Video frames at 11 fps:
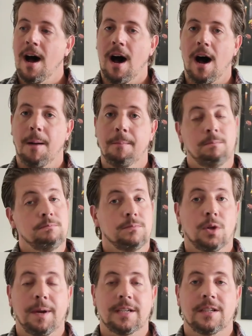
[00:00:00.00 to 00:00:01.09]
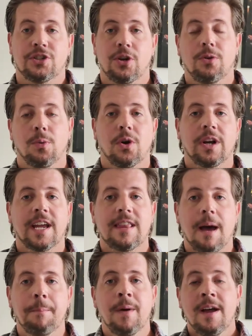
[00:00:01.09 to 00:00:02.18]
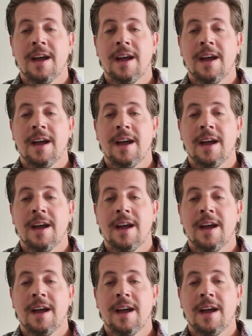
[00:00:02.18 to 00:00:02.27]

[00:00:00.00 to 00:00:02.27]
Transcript: Um, so basically showing you where to get them.